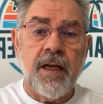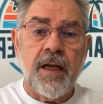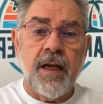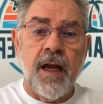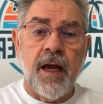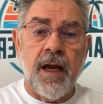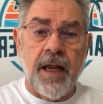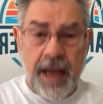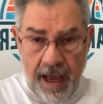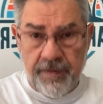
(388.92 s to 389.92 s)

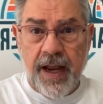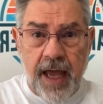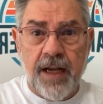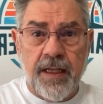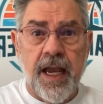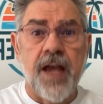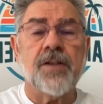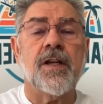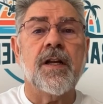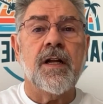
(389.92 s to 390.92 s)
had a
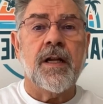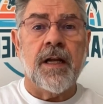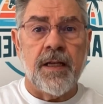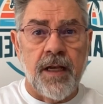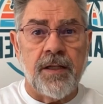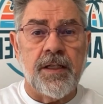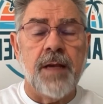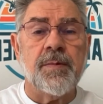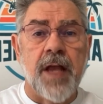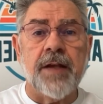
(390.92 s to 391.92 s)
test, it
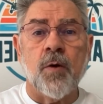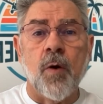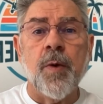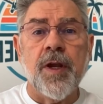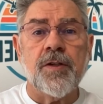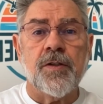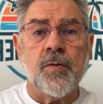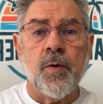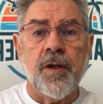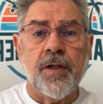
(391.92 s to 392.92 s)
seems like Norwegian is
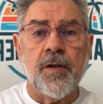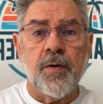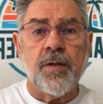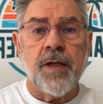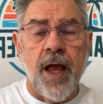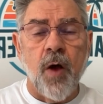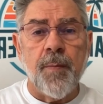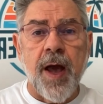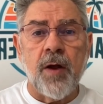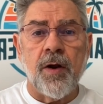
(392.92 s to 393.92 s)
willing to help
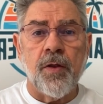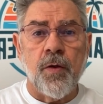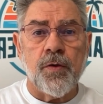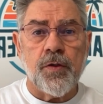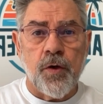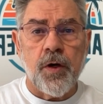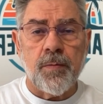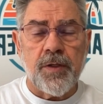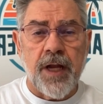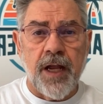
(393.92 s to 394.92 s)
out under those
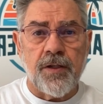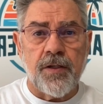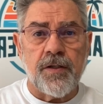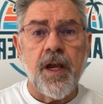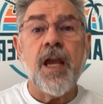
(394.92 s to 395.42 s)
circumstances